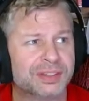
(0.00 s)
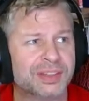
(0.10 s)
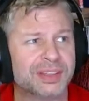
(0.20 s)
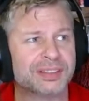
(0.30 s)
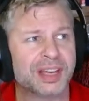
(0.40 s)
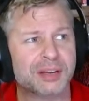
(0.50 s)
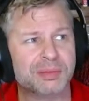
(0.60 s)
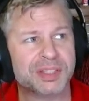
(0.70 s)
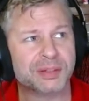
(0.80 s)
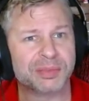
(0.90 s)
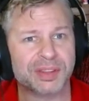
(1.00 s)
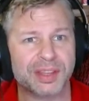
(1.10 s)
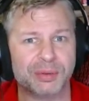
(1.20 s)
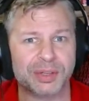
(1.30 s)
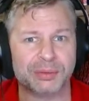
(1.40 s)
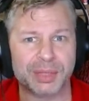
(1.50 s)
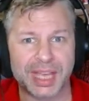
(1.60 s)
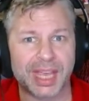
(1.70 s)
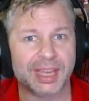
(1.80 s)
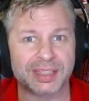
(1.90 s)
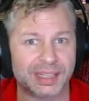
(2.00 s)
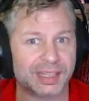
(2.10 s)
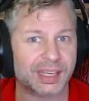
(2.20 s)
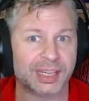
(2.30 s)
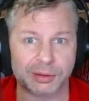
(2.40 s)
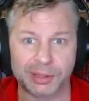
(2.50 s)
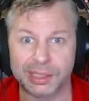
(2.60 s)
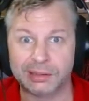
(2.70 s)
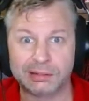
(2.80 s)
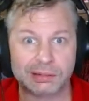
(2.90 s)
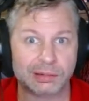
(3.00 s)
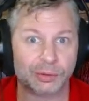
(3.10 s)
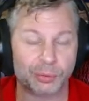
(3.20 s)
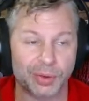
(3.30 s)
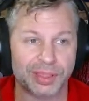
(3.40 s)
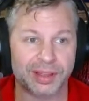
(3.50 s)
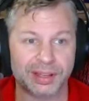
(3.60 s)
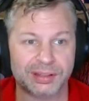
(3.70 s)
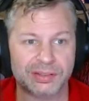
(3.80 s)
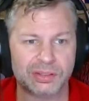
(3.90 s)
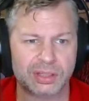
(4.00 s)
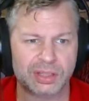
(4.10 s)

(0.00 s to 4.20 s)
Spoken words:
It's got to be something that we can take anywhere with us.